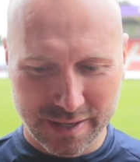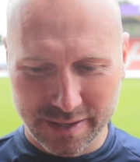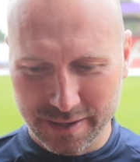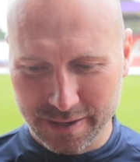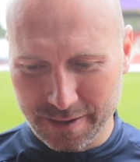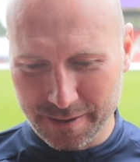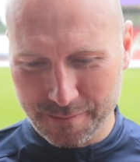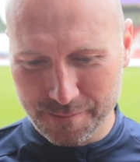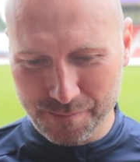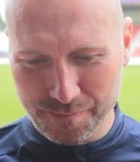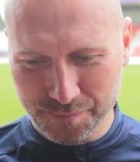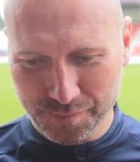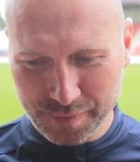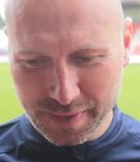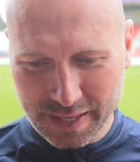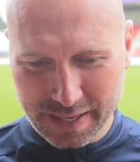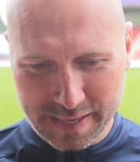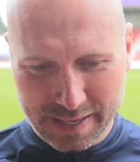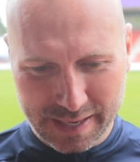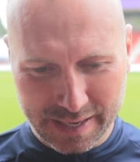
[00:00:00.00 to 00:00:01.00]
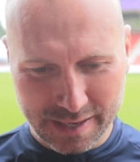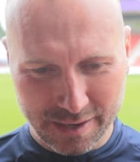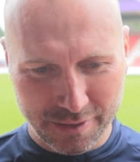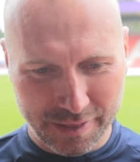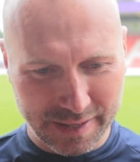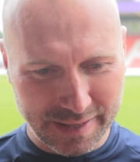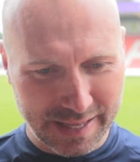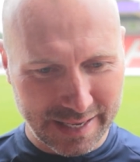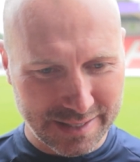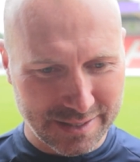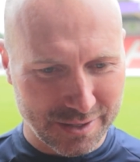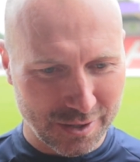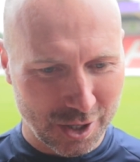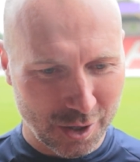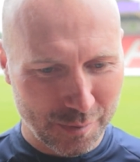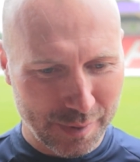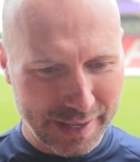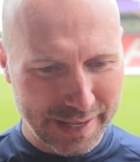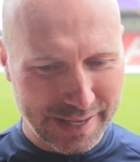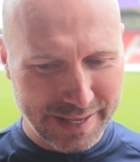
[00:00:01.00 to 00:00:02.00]
And I think that's got
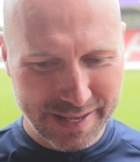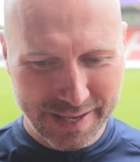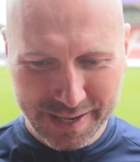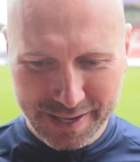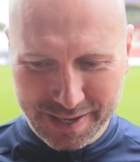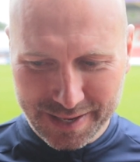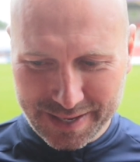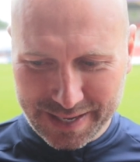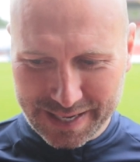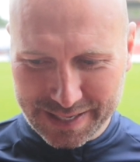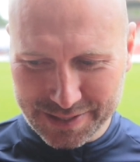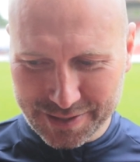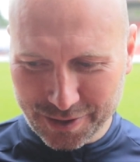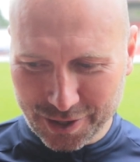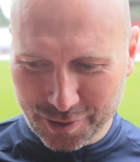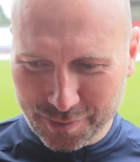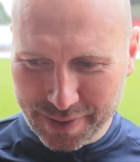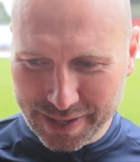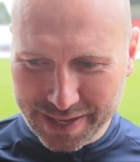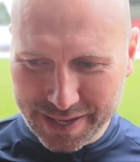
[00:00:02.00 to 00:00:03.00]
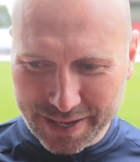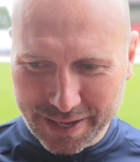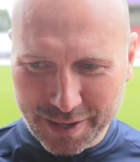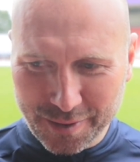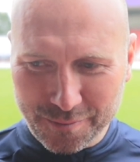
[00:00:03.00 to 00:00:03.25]
to be